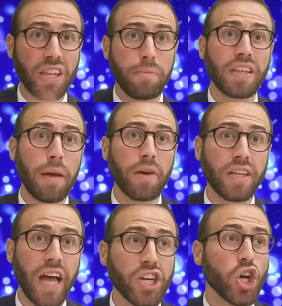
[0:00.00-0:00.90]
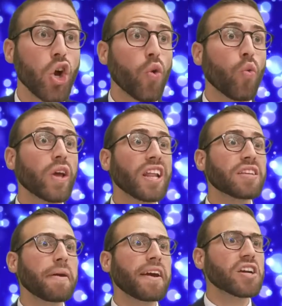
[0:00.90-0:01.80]
of the Beit HaMikdash, we need
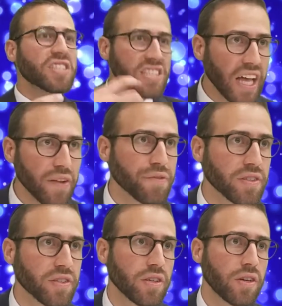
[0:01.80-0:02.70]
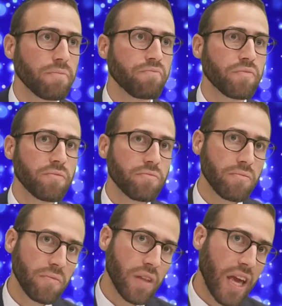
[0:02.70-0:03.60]
to make ourselves
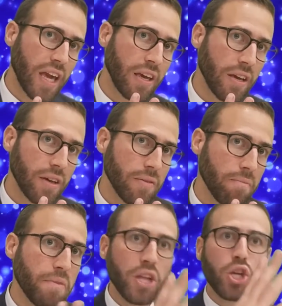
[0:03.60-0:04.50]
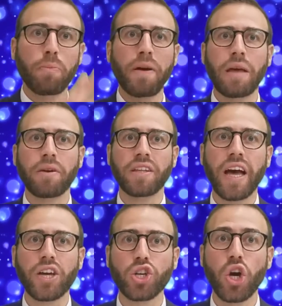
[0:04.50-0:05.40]
a miniature Beit
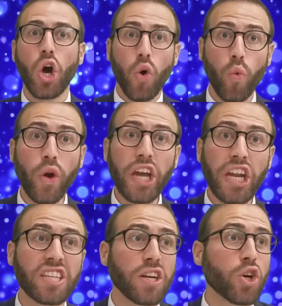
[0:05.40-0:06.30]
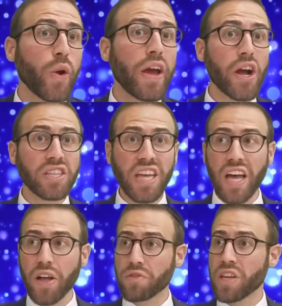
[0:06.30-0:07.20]
HaMikdash. We need to create
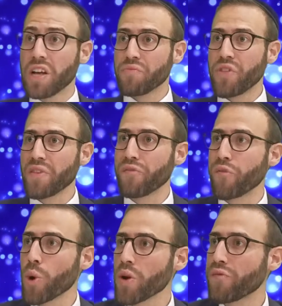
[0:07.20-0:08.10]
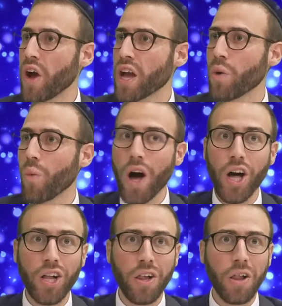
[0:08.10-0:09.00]
ourselves that fortifying
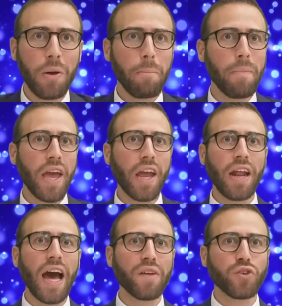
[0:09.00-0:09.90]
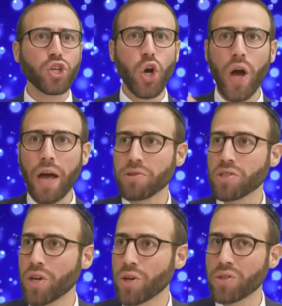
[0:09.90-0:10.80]
wall made out of Shoham
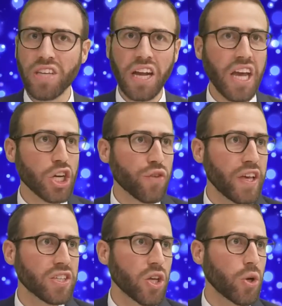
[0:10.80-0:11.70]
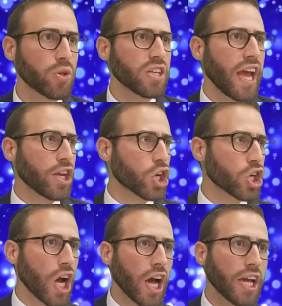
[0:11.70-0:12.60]
stones and Yashveh stones and
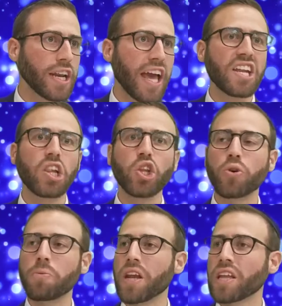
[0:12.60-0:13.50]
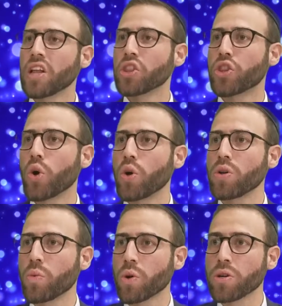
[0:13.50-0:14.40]
shine and illuminate the
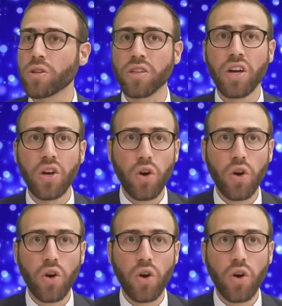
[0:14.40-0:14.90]
whole world.